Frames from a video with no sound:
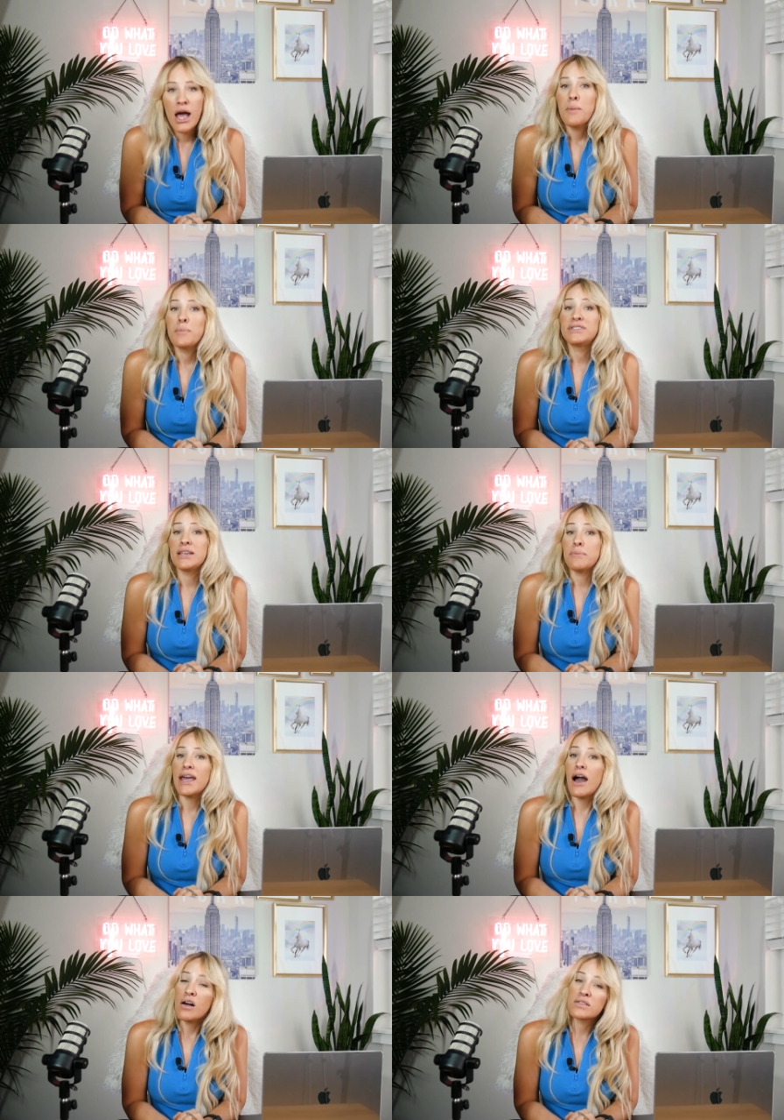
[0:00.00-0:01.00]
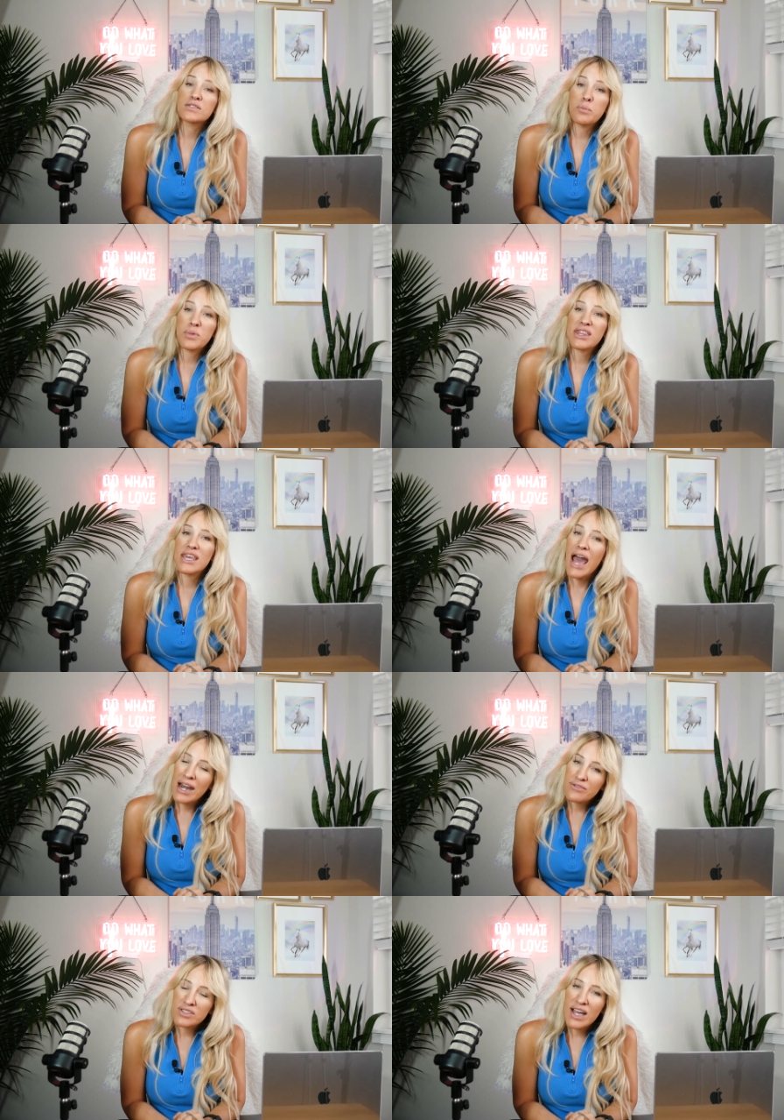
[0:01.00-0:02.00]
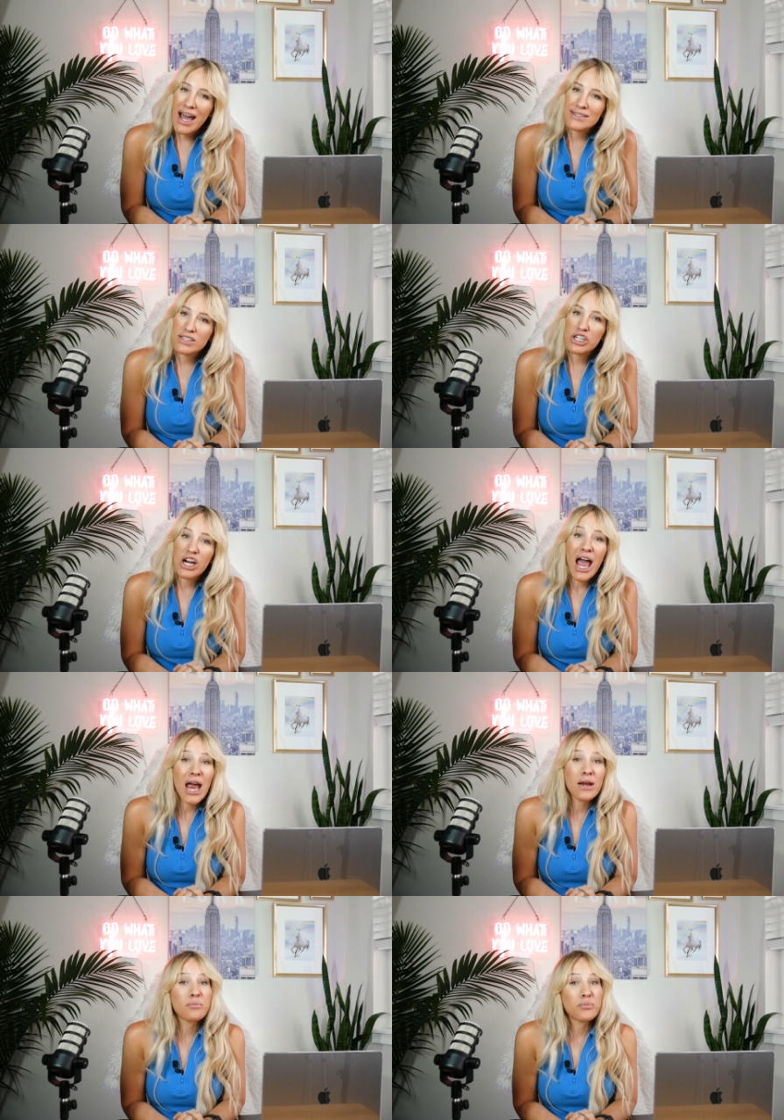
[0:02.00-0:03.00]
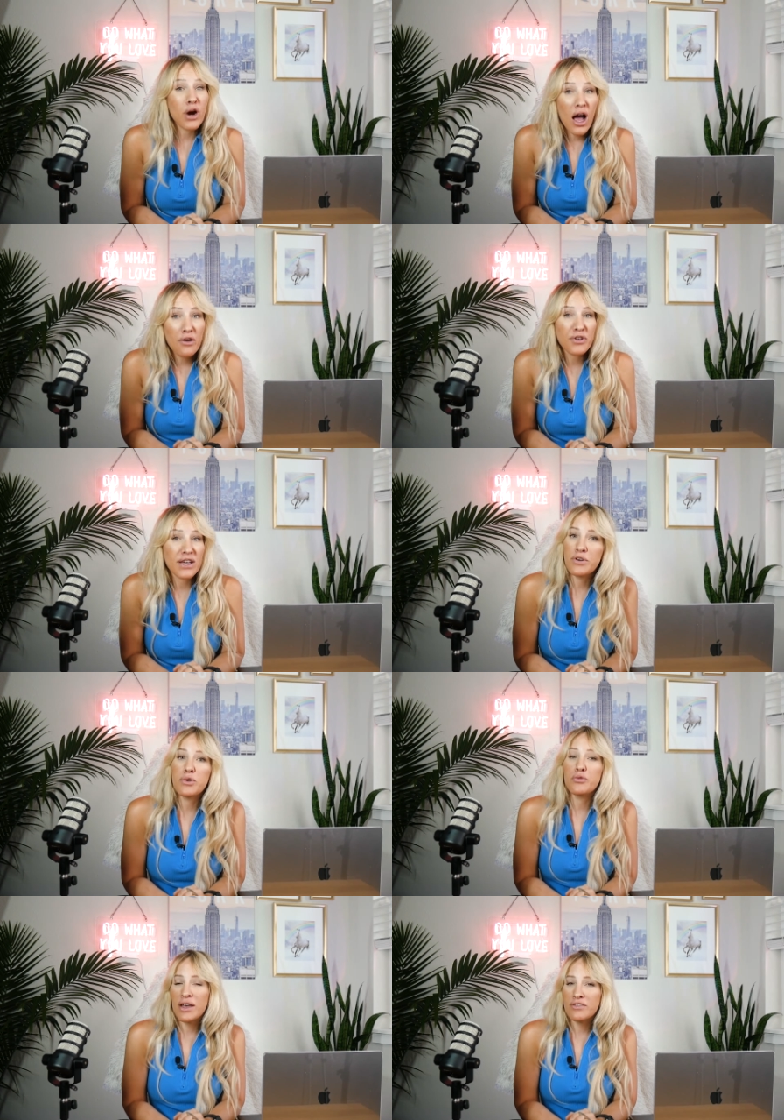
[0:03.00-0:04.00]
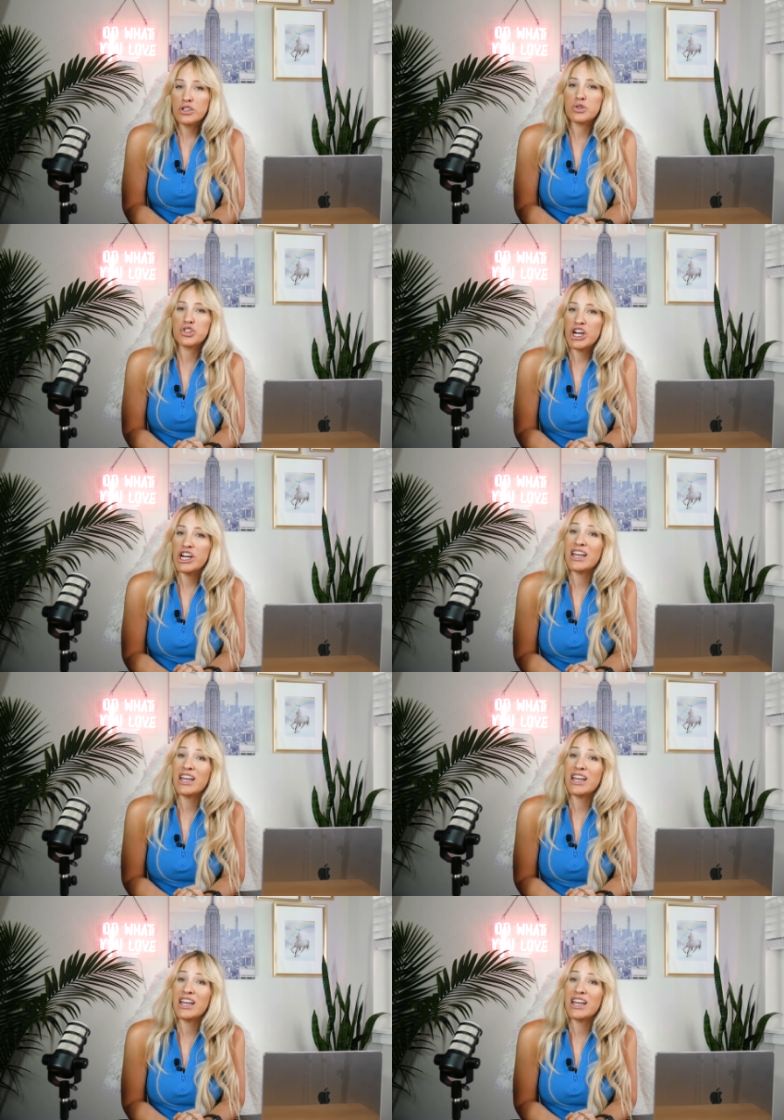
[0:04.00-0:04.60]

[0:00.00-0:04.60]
but they may also be the advertiser and profit from the revenue sharing